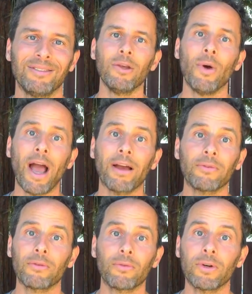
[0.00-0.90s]
You have
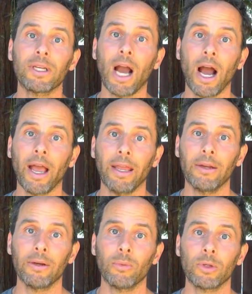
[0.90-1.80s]
the free guide,
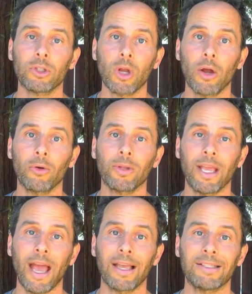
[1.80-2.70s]
which not only
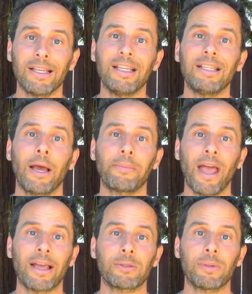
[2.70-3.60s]
has in-depth
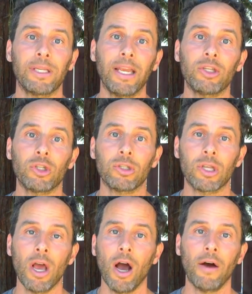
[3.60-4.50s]
explanations
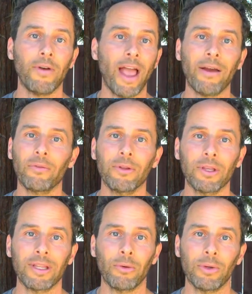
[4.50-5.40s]
of
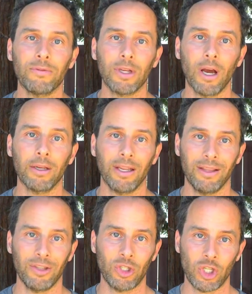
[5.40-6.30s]
everything that we've done
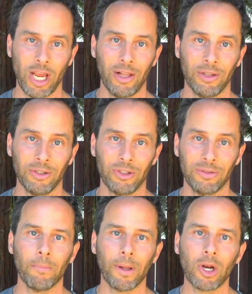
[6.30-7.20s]
in this challenge,
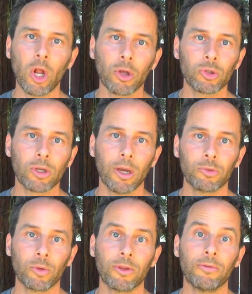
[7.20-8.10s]
but it also comes
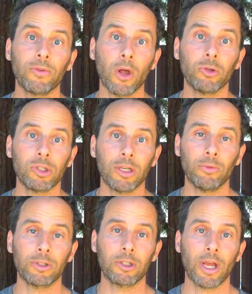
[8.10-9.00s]
with the flow sheet,
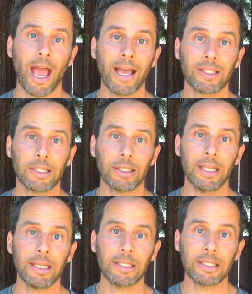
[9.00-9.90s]
which has a
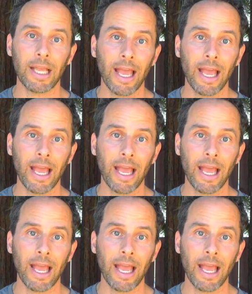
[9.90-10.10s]
list